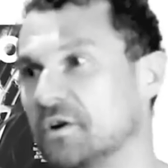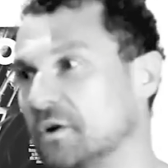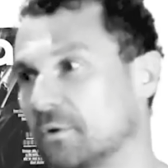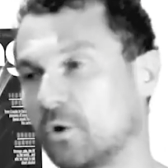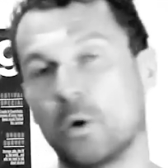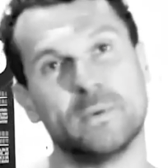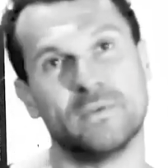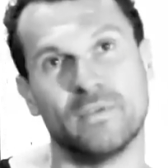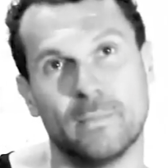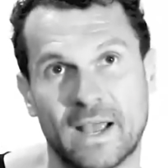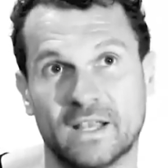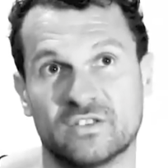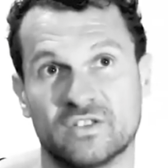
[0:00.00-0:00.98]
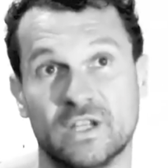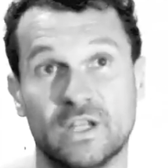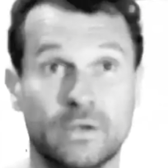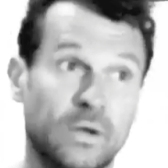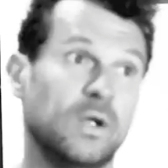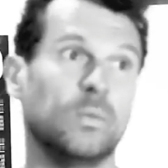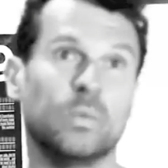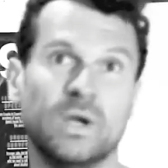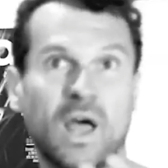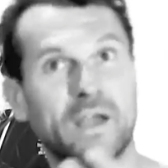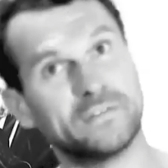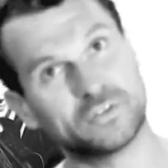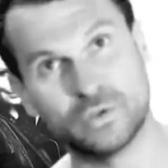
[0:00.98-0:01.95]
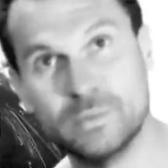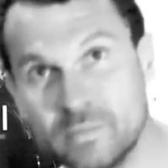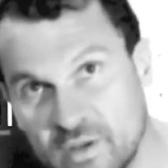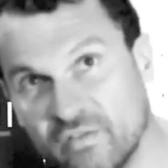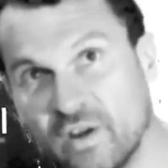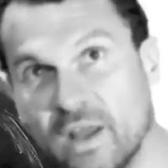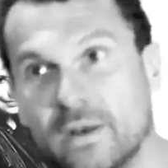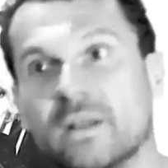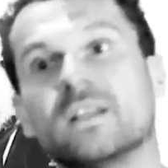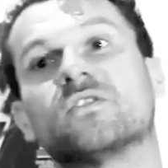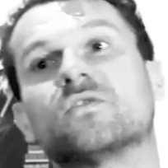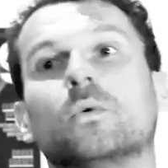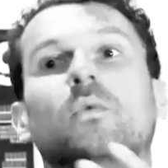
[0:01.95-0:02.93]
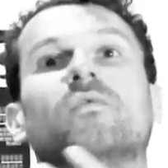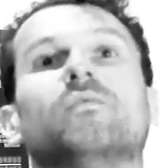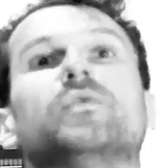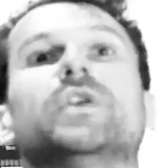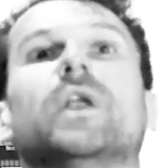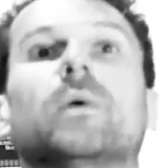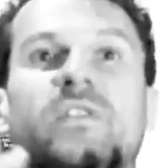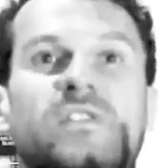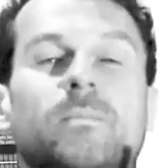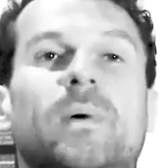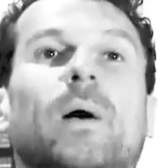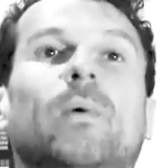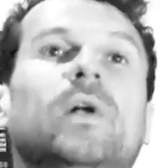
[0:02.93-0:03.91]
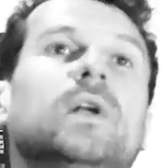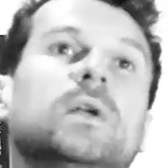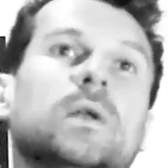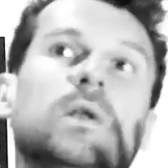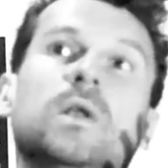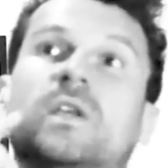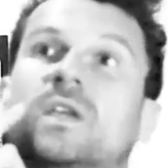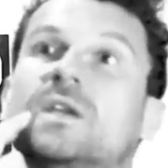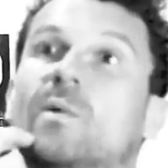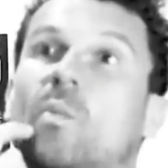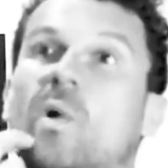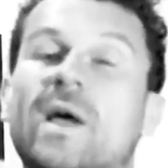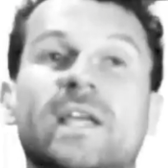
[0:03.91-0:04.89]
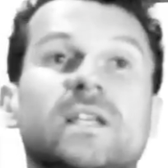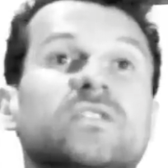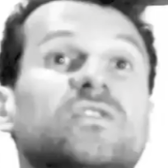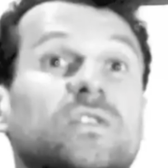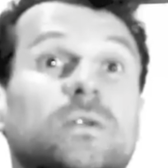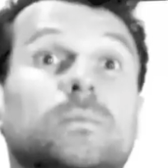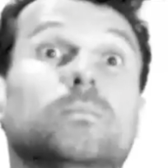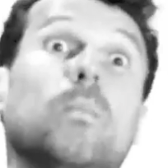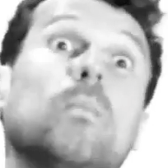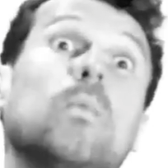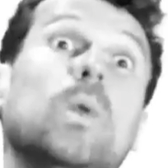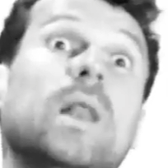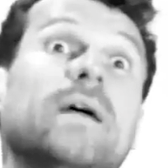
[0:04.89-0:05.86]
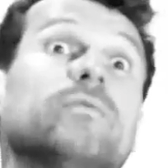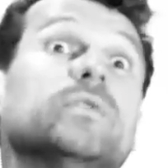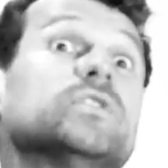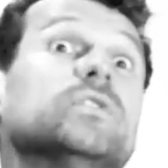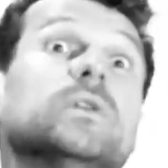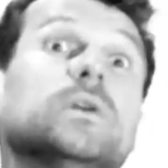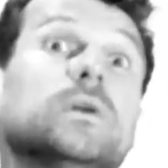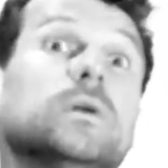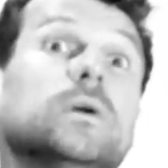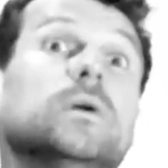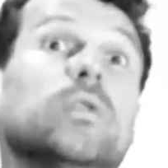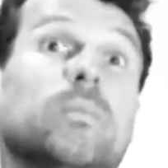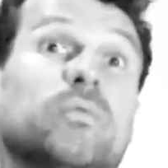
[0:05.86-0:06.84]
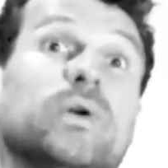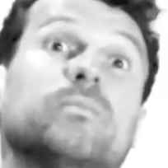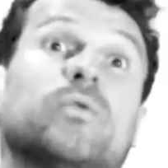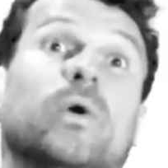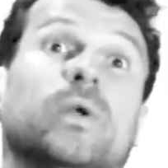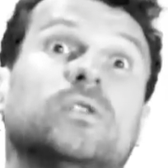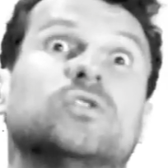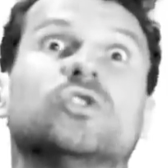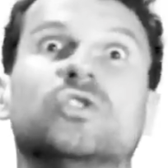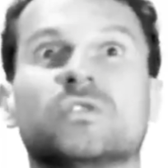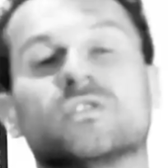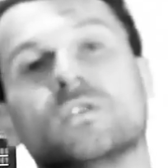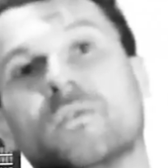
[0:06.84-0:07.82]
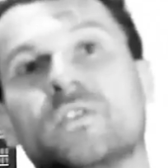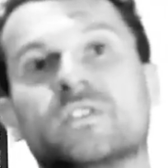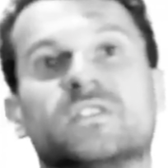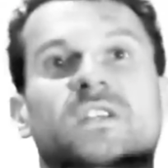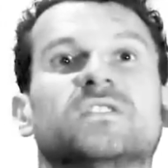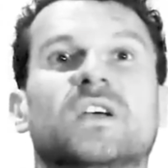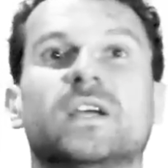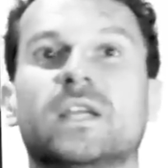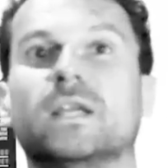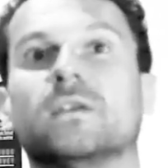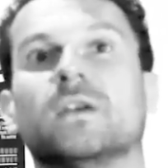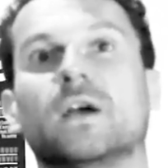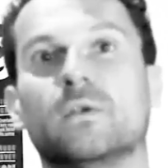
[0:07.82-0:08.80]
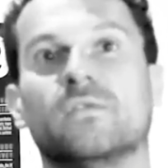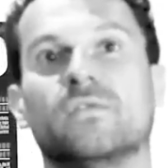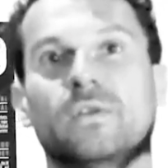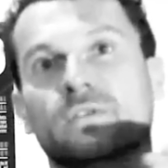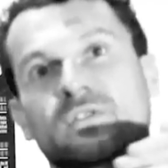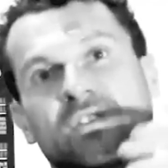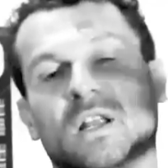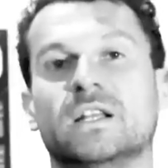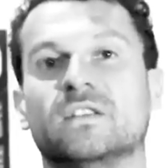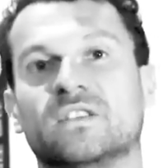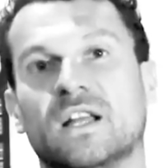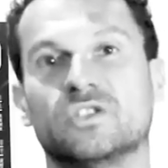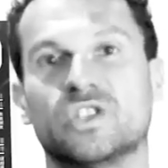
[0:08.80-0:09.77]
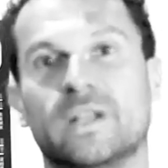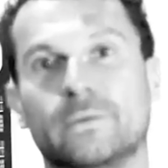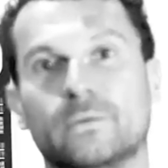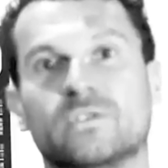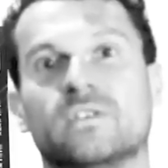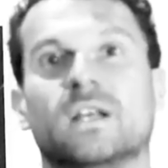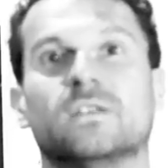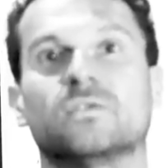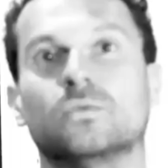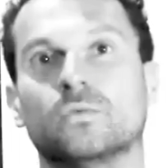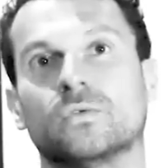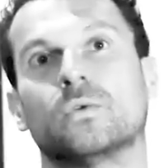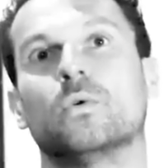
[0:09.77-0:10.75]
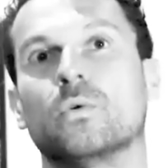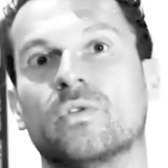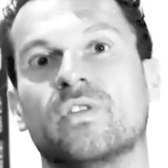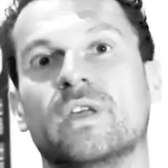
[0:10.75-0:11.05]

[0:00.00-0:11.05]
a copy of the magazine. We live stream the event. It's sort of, you know, it's about looking at ways to leverage the print product to do stuff that's exciting, kind of, and slightly tangential to that sort of core